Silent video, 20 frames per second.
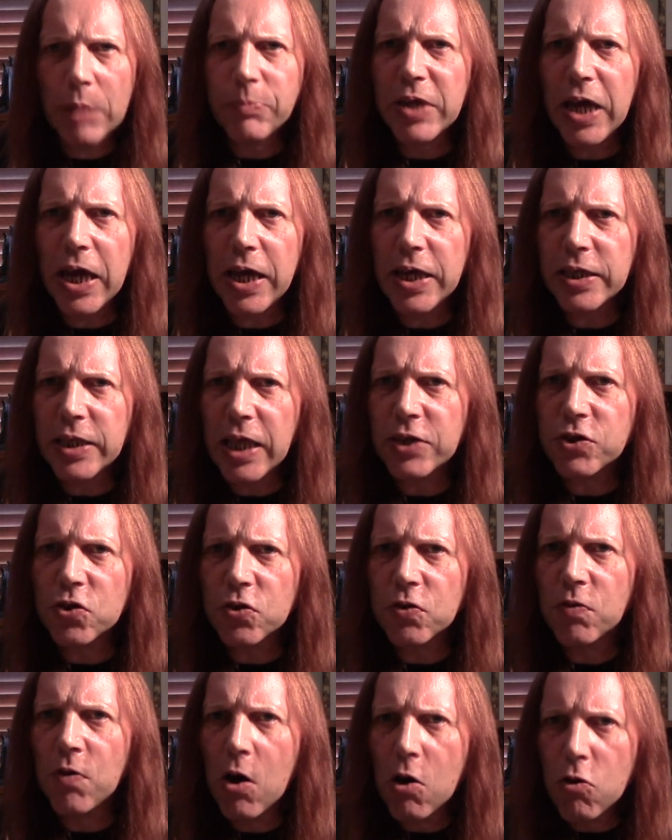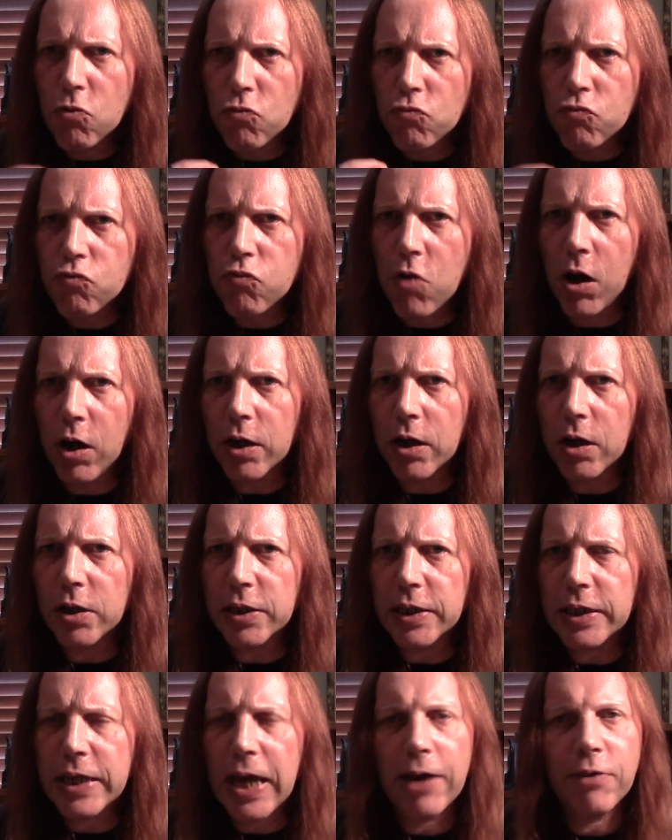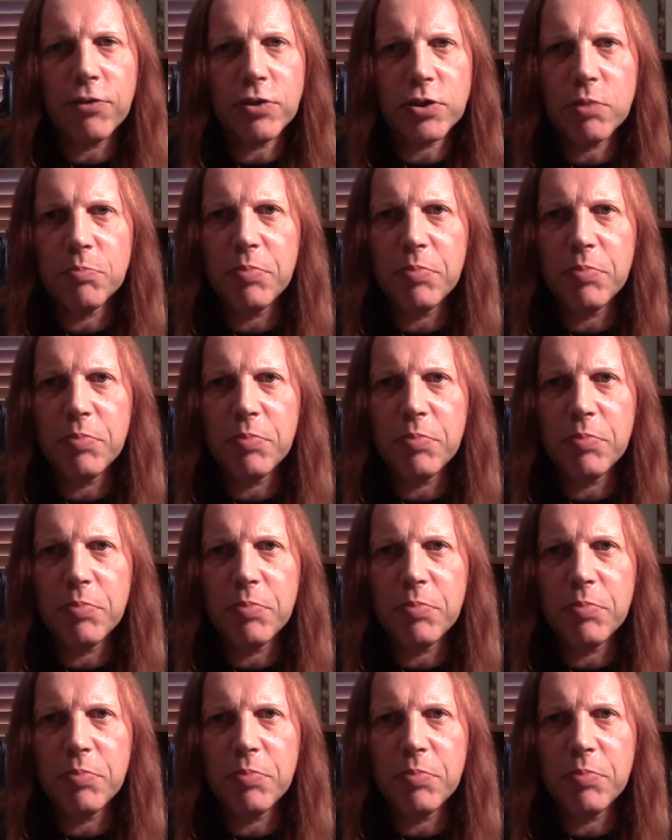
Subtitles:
getting that sort of rye-like character.